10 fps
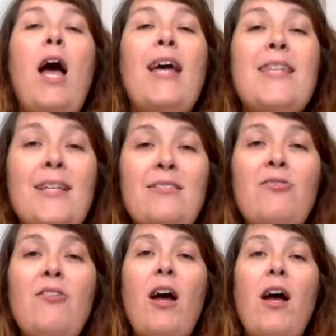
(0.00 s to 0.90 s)

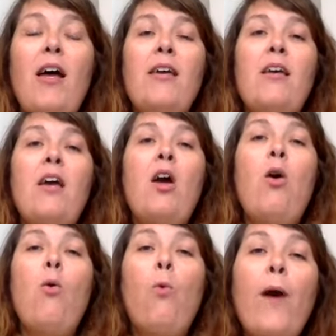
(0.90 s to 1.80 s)
identify
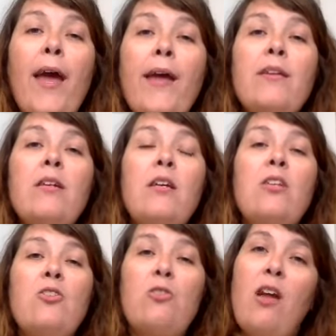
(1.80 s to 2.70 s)
when
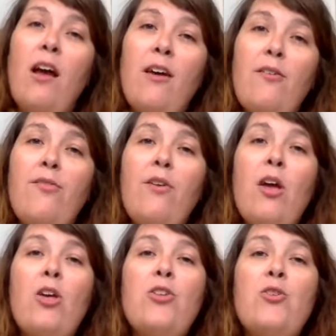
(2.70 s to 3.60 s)
in your life
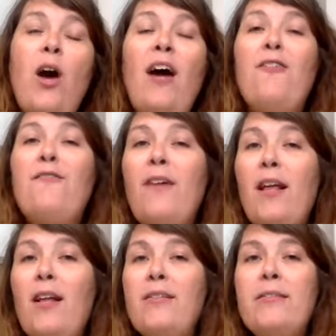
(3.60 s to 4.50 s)
you have
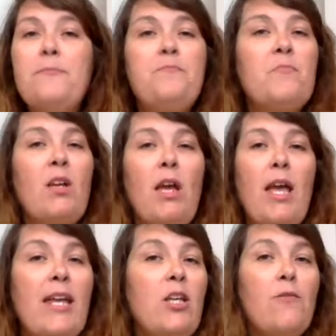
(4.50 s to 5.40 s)
felt
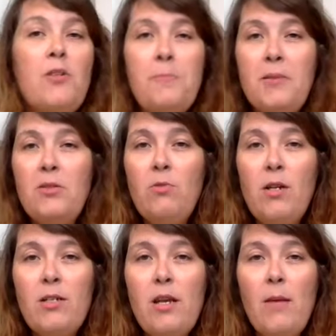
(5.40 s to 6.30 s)
any of these
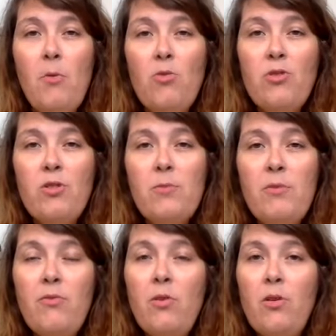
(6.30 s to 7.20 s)
particular emotions
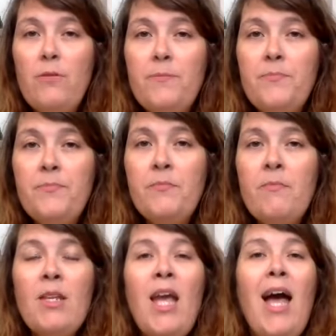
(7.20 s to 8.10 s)
before
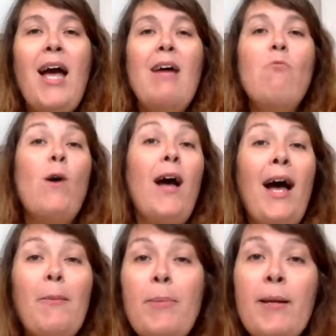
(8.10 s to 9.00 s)
and what
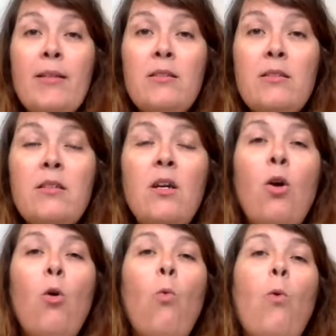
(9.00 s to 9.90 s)
happened,
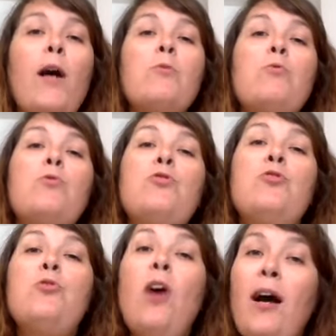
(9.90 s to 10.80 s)
what would
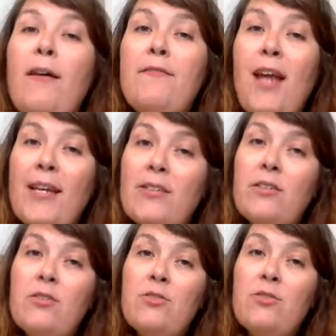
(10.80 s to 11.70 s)
you have liked
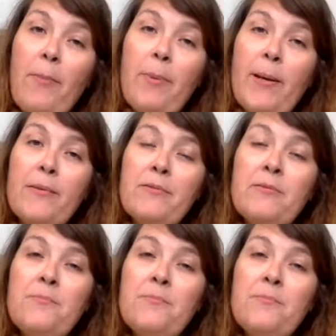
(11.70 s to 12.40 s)
to happen,